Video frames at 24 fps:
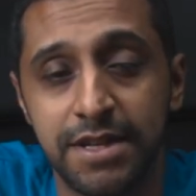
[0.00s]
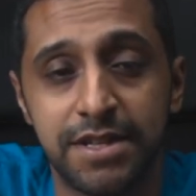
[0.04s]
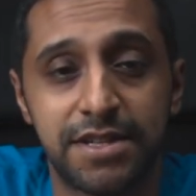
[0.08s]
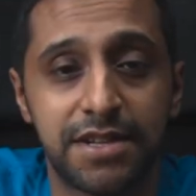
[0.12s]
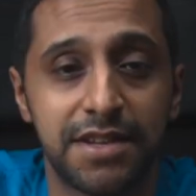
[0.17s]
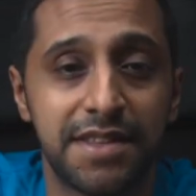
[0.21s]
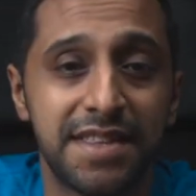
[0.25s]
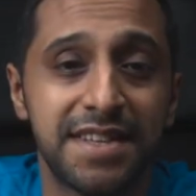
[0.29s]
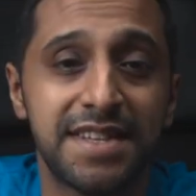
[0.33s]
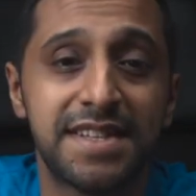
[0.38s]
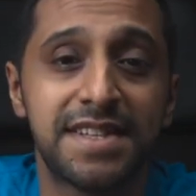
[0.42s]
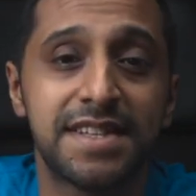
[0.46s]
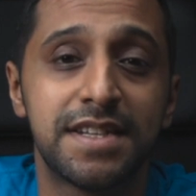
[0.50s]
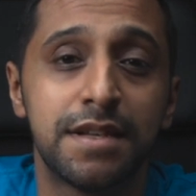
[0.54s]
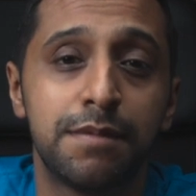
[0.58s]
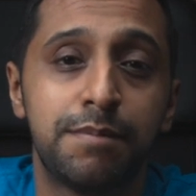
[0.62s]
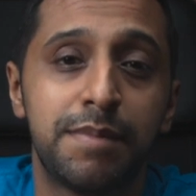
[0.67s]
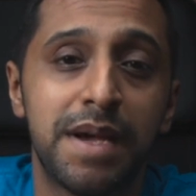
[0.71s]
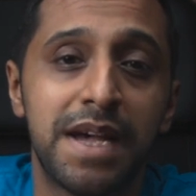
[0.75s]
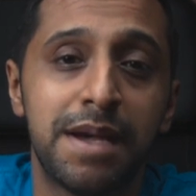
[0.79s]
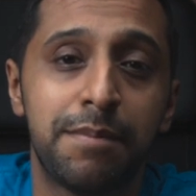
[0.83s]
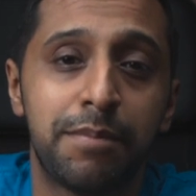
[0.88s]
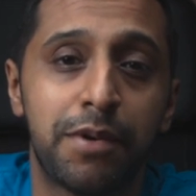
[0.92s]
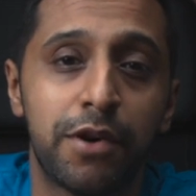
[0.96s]
So this is a
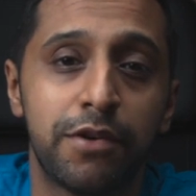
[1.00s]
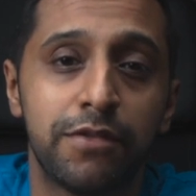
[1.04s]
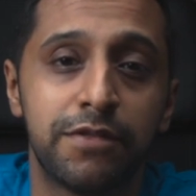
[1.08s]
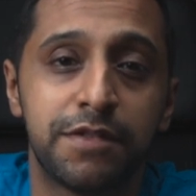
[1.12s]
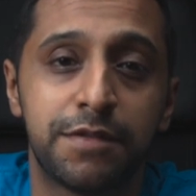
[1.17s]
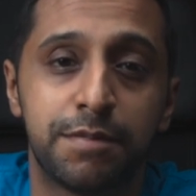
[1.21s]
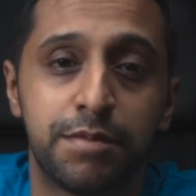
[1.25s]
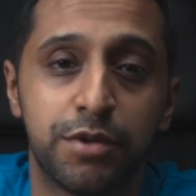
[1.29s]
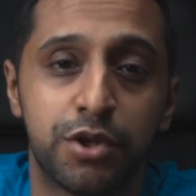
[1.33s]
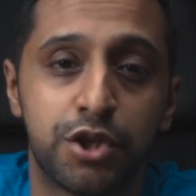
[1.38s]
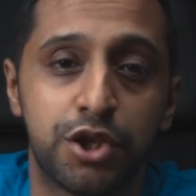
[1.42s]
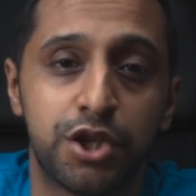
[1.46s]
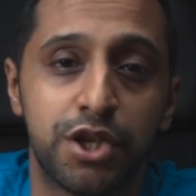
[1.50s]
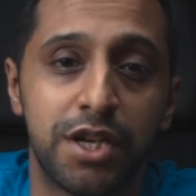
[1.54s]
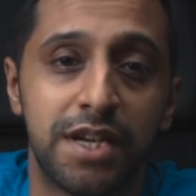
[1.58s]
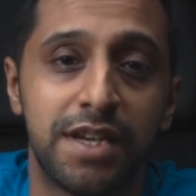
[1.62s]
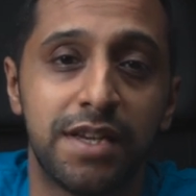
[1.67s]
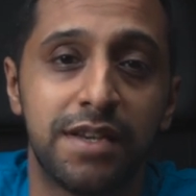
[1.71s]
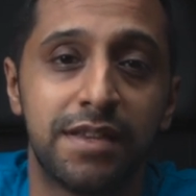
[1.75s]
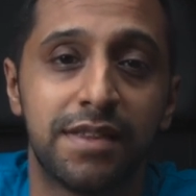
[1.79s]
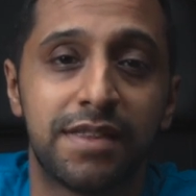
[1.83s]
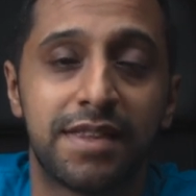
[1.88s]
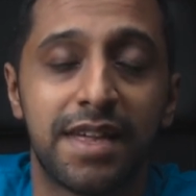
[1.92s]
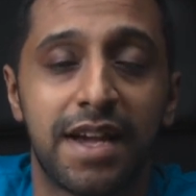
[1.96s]
bare bones
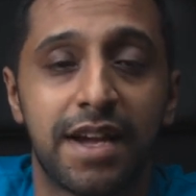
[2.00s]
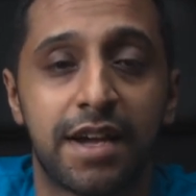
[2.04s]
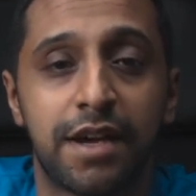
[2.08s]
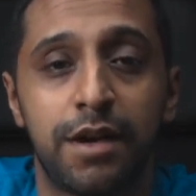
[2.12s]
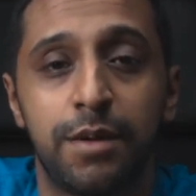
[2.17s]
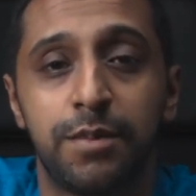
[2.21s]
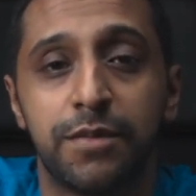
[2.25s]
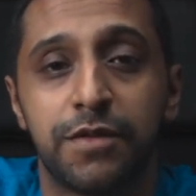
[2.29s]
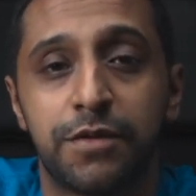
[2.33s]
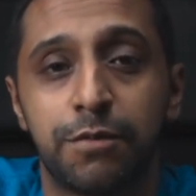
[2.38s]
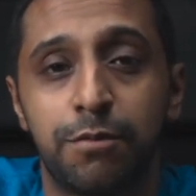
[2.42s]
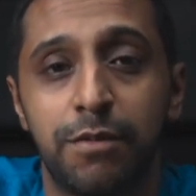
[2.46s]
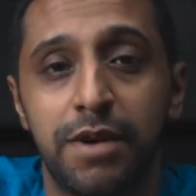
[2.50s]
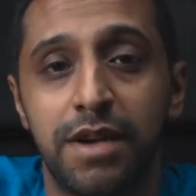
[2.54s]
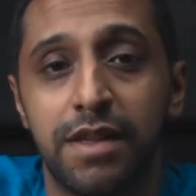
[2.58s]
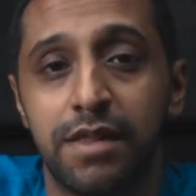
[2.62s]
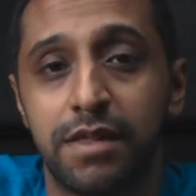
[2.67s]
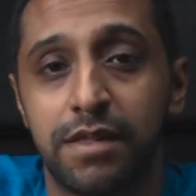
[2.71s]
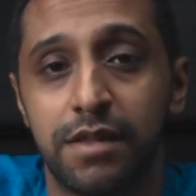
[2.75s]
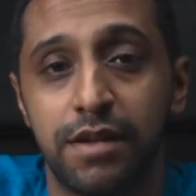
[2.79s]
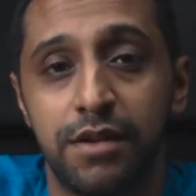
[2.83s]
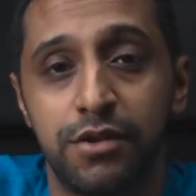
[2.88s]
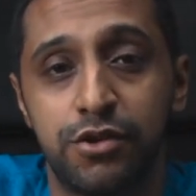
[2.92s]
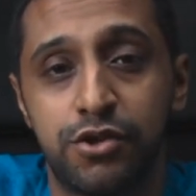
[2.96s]
machine that comes
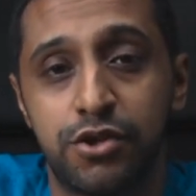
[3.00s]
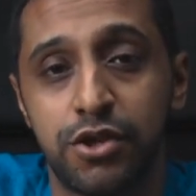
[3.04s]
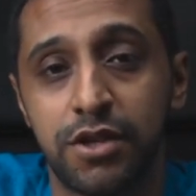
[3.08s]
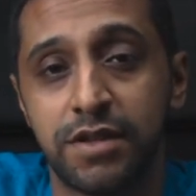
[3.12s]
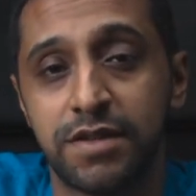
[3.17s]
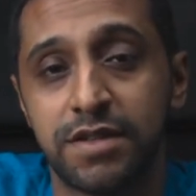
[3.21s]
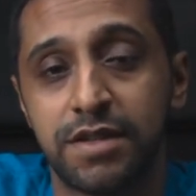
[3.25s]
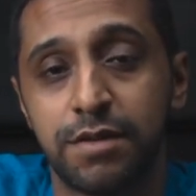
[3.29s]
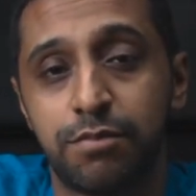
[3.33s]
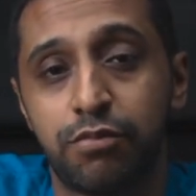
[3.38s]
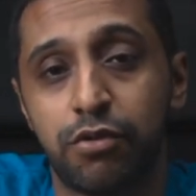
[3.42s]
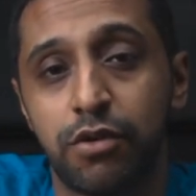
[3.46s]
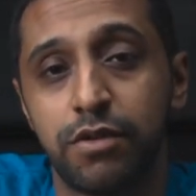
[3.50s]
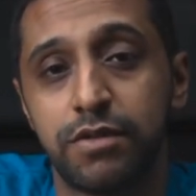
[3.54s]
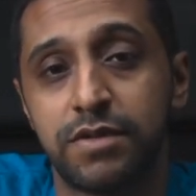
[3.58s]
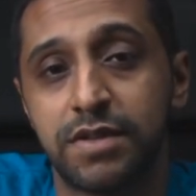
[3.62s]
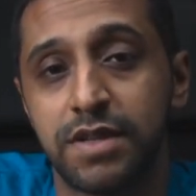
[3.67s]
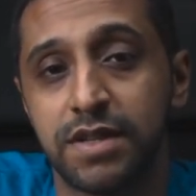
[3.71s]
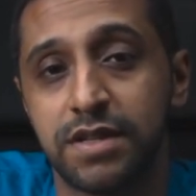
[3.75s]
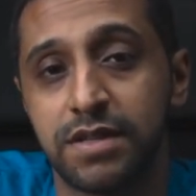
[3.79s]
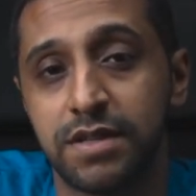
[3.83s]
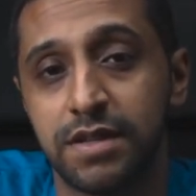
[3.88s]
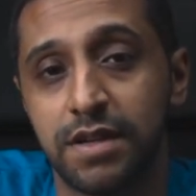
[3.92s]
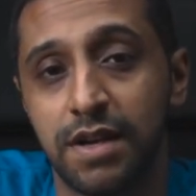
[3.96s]
with just the
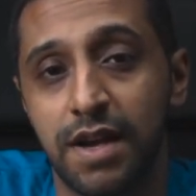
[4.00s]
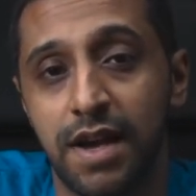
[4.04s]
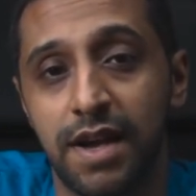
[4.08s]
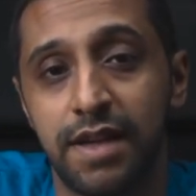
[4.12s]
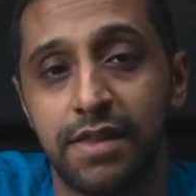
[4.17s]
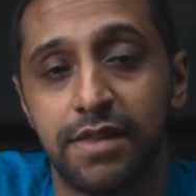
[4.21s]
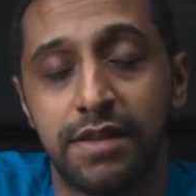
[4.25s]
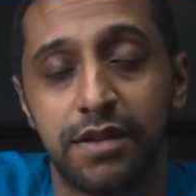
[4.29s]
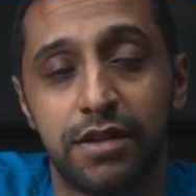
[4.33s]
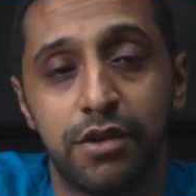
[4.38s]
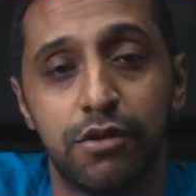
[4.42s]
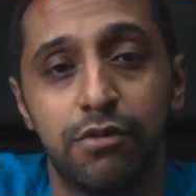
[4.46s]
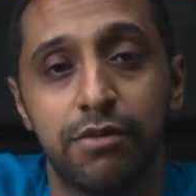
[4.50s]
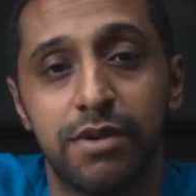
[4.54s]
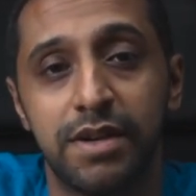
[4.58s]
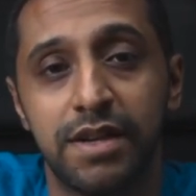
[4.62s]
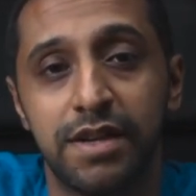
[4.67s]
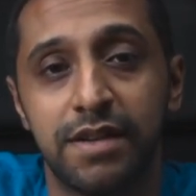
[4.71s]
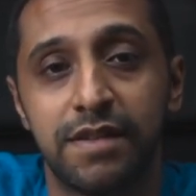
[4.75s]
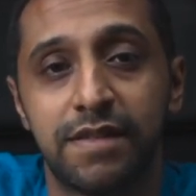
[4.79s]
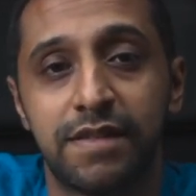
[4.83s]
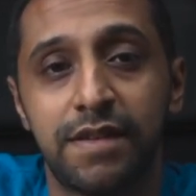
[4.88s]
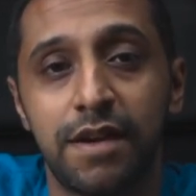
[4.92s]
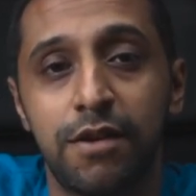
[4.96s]
processor and the unit
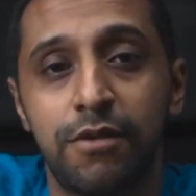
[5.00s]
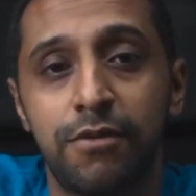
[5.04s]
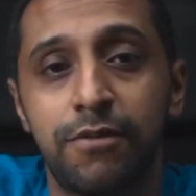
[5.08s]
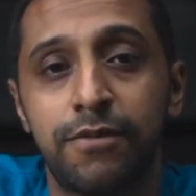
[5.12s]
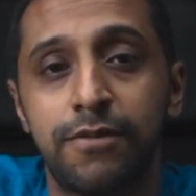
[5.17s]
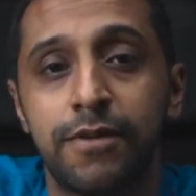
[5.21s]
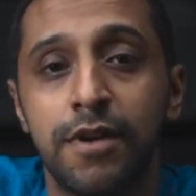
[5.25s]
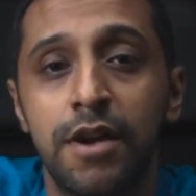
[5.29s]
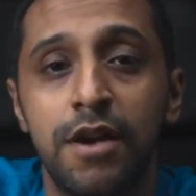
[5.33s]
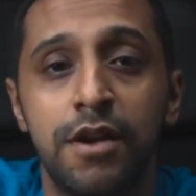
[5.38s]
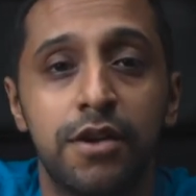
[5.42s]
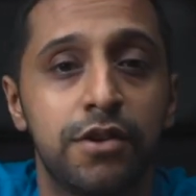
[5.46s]
itself.